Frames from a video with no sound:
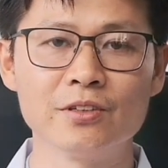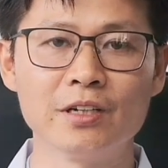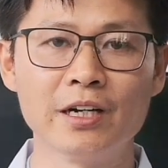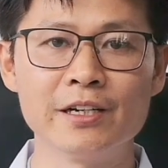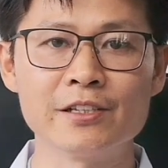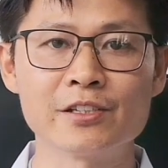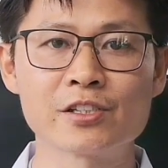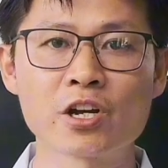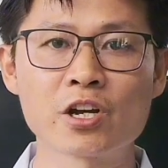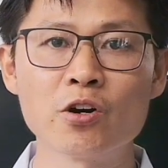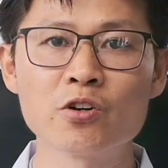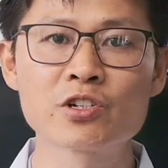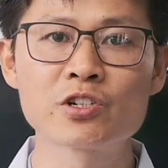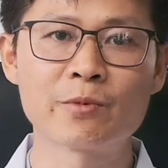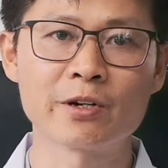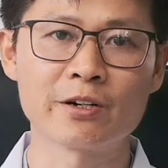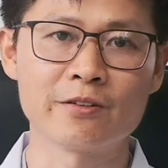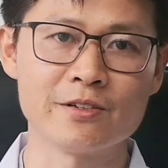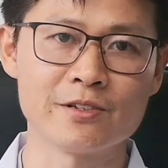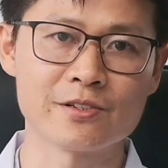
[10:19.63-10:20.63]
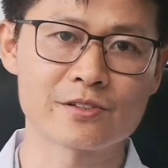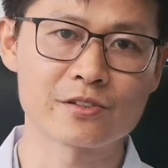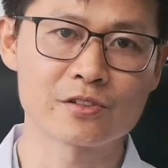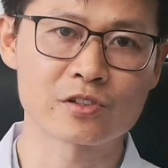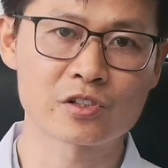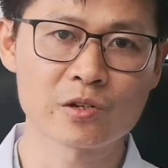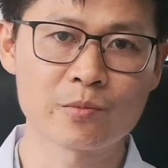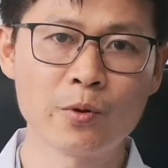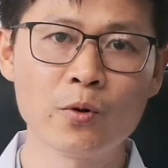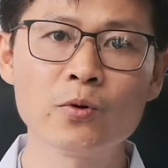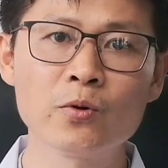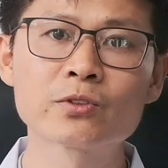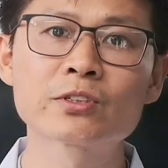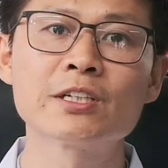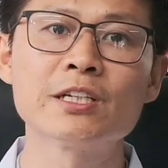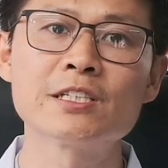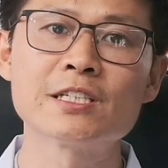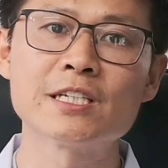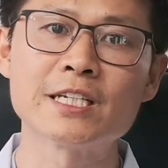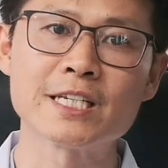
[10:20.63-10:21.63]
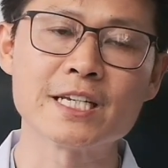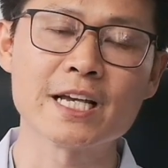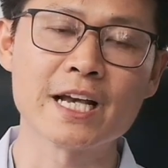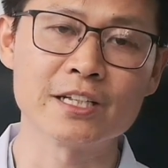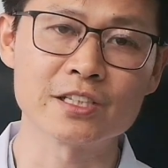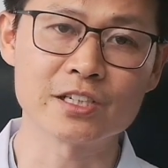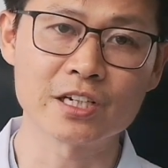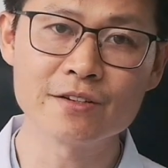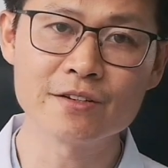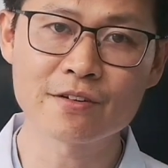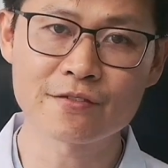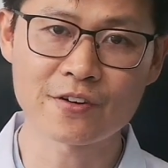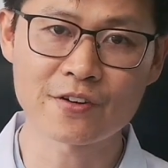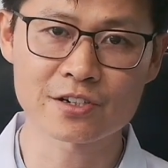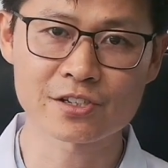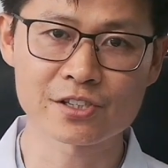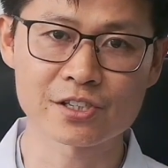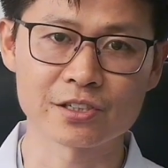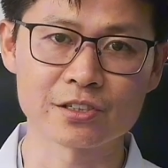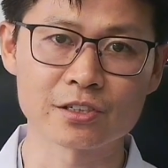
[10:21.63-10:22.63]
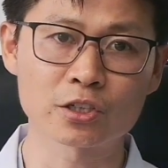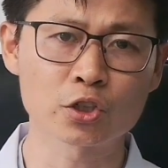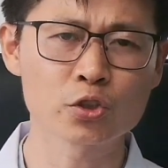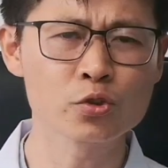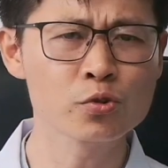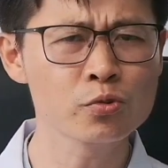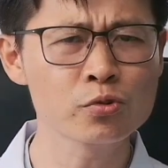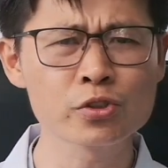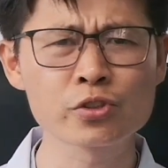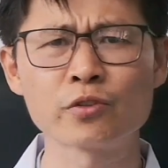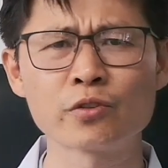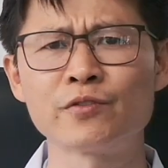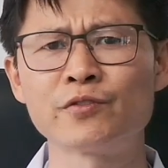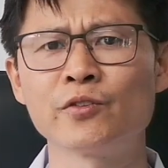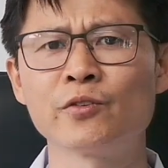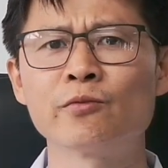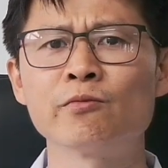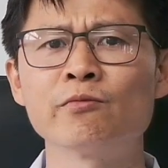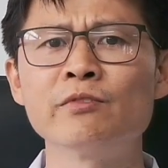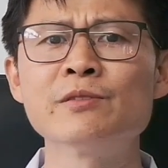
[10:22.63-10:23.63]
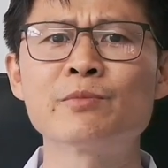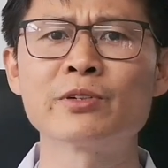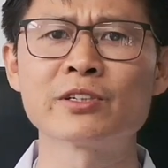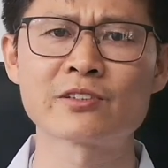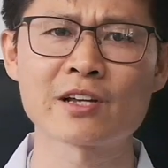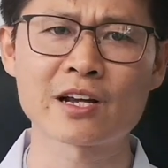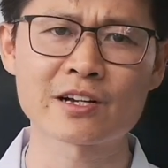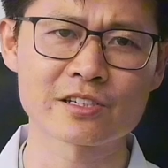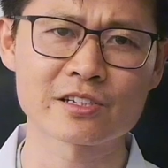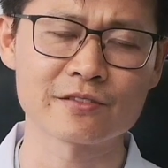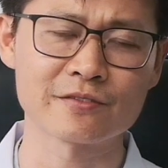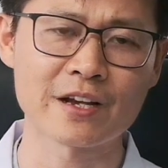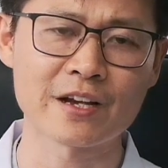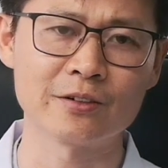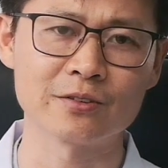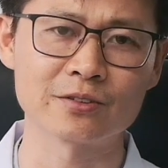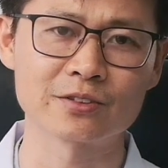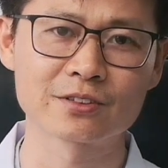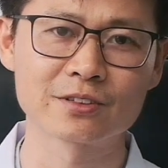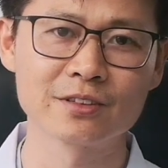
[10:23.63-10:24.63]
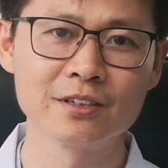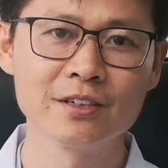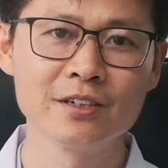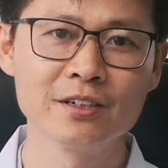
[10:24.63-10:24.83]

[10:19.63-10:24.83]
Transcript: And goji support kidney and liver function, crucial for reproductive health.